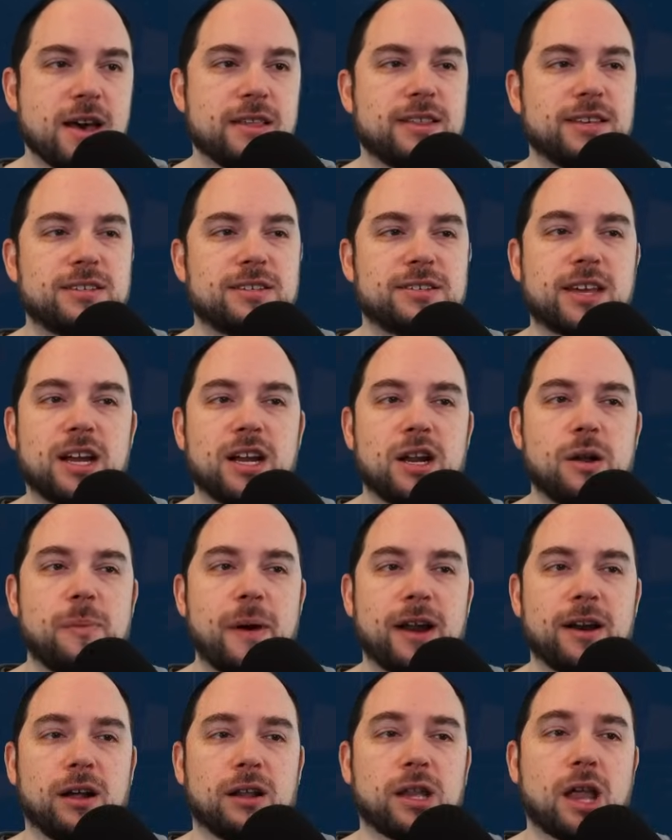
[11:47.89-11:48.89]
This is going to
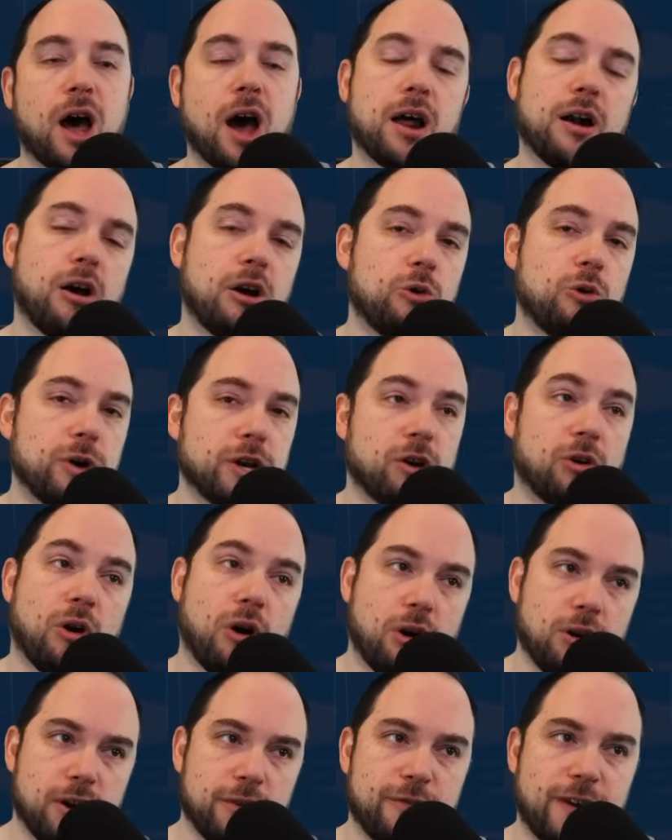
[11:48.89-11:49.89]
depend a lot on what your
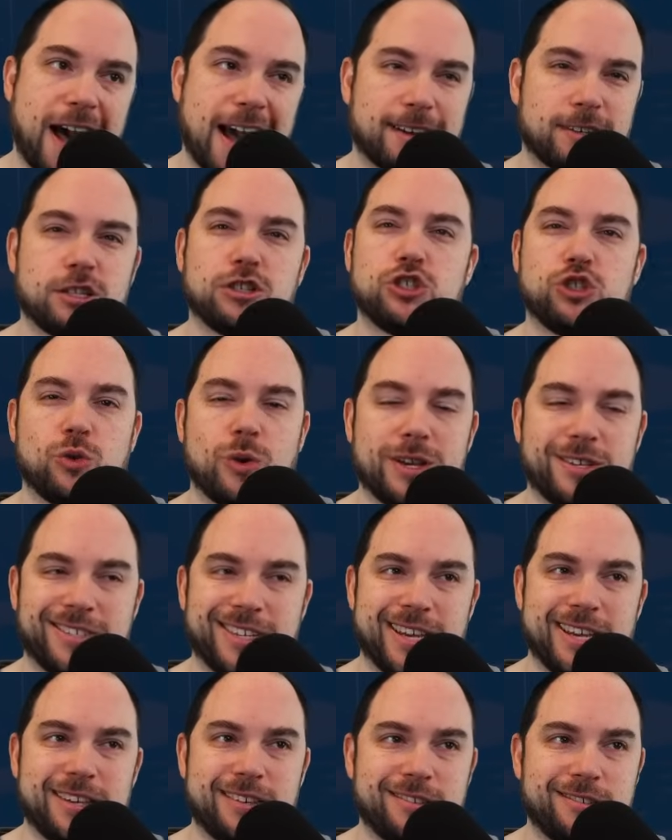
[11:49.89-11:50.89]
artifact choice
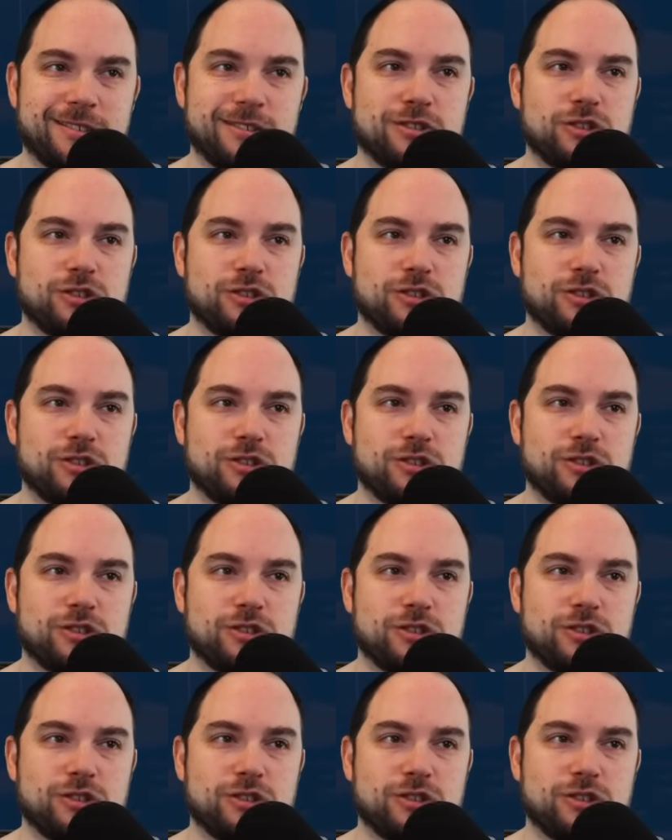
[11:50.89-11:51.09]
is,